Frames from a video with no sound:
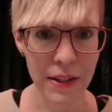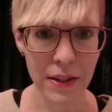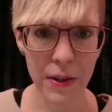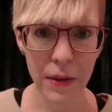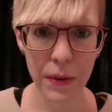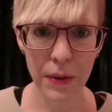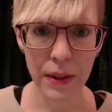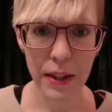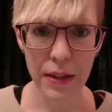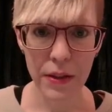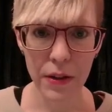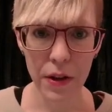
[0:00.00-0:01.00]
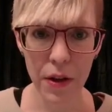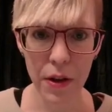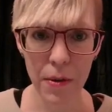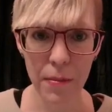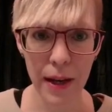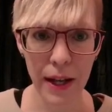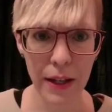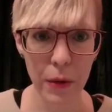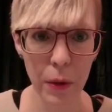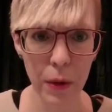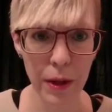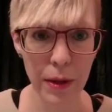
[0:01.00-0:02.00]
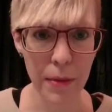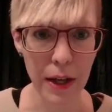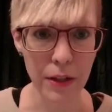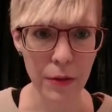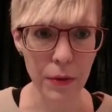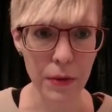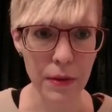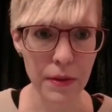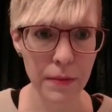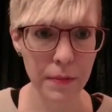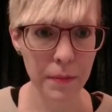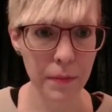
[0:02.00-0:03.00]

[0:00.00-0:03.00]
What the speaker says: So these are all my Koin modules,